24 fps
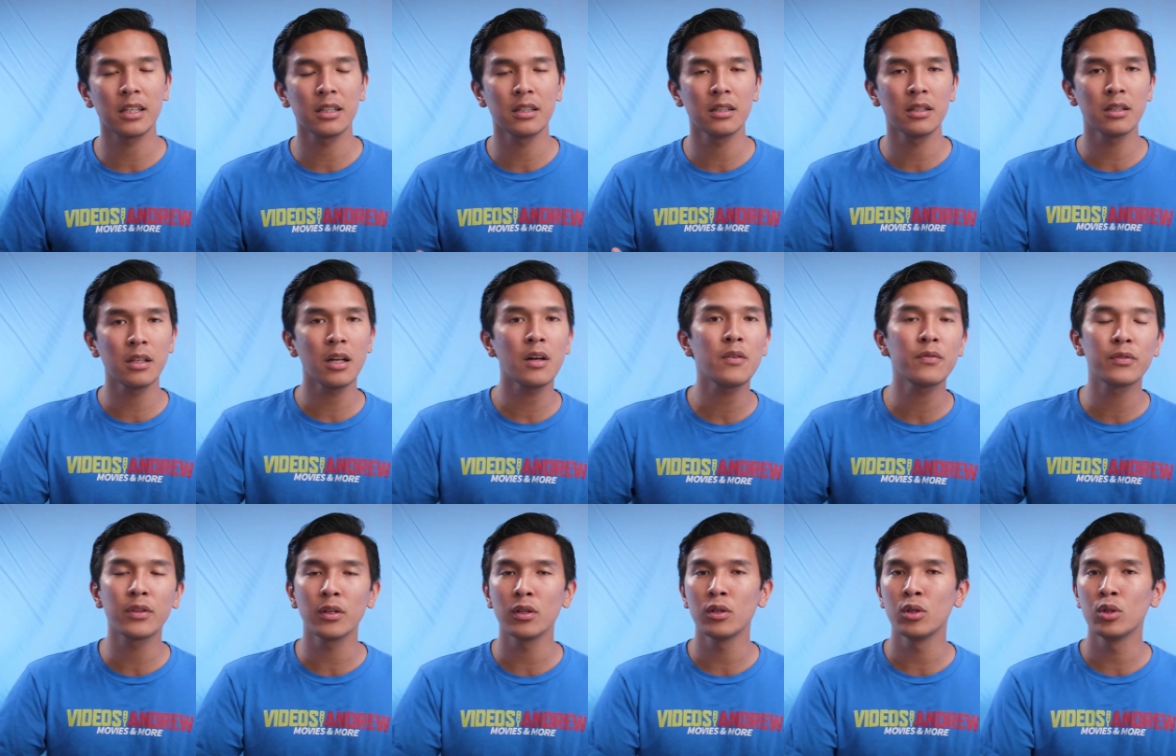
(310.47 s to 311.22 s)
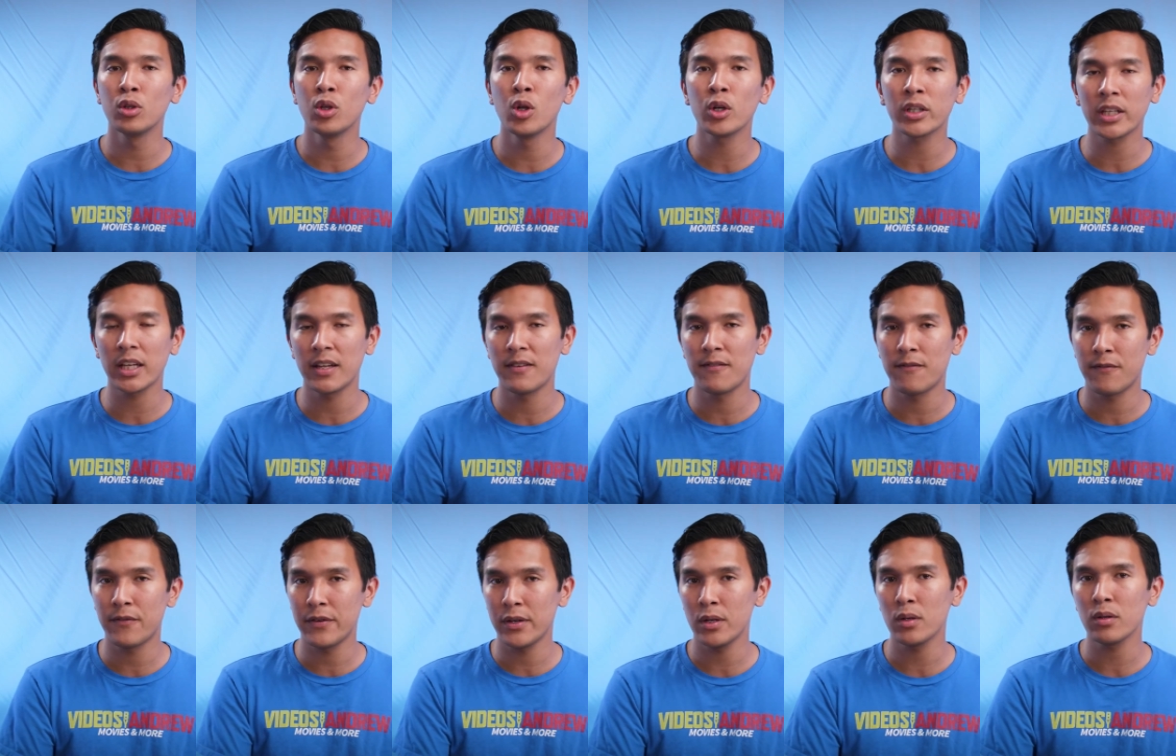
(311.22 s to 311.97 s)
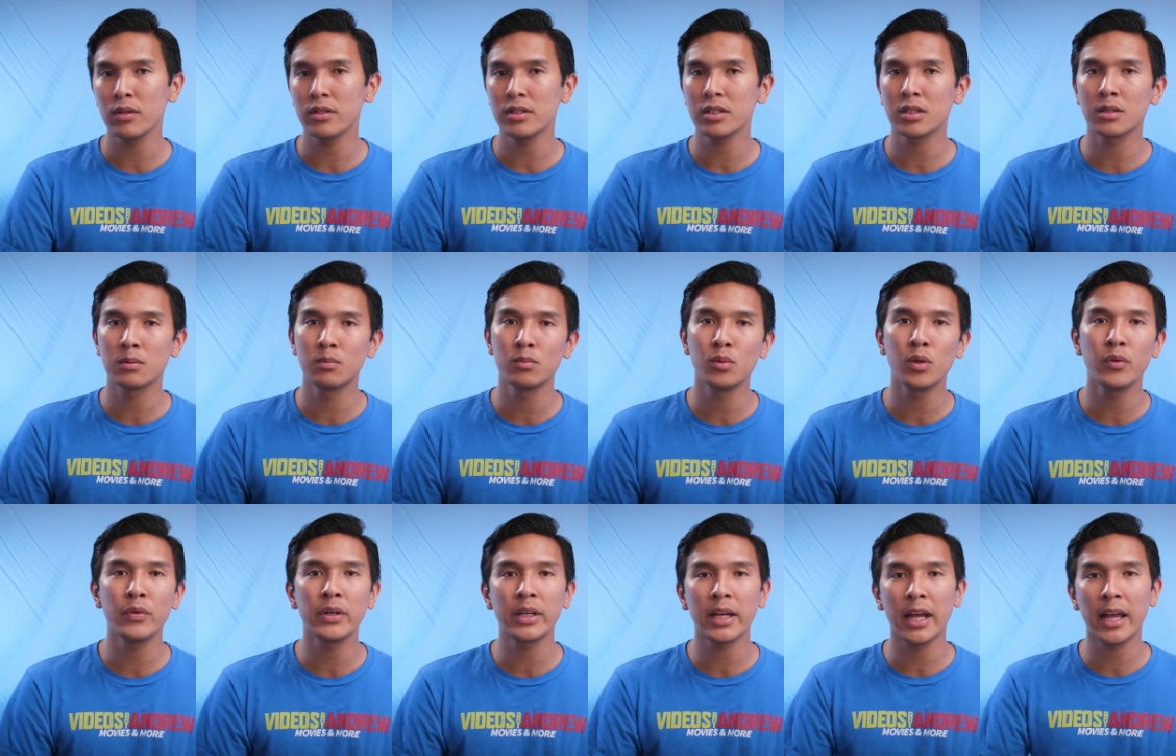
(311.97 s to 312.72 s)
I love the look and feel of this
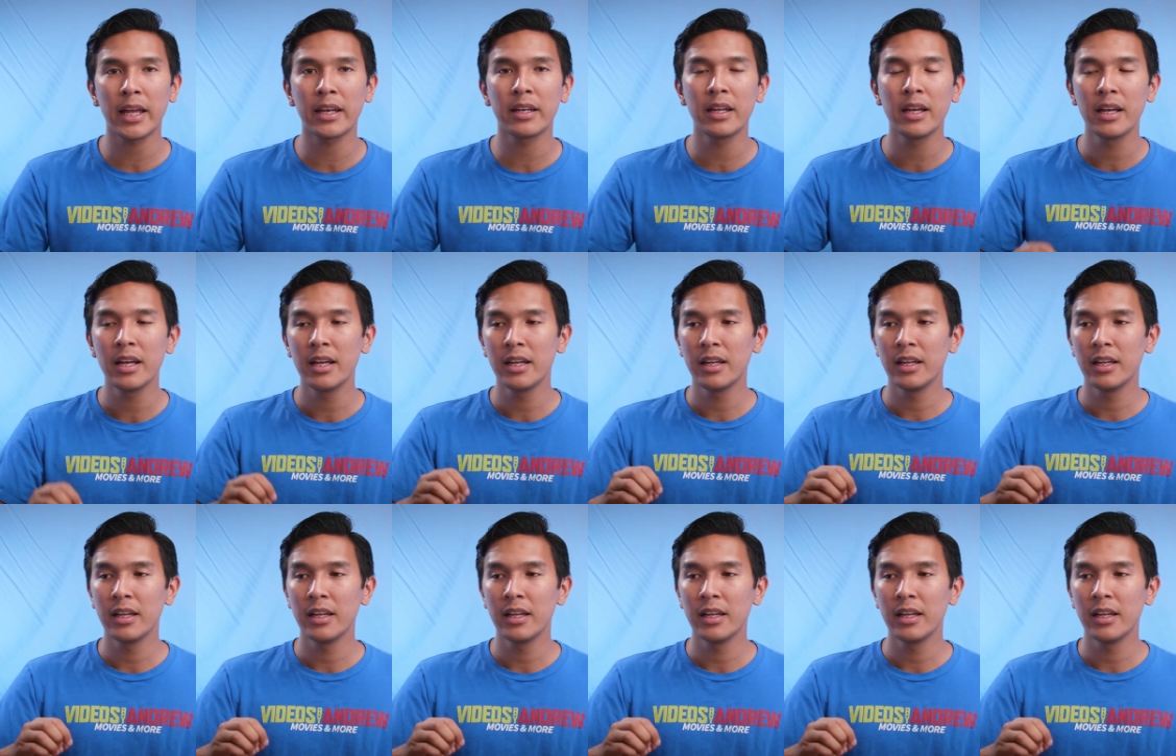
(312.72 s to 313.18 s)
movie, and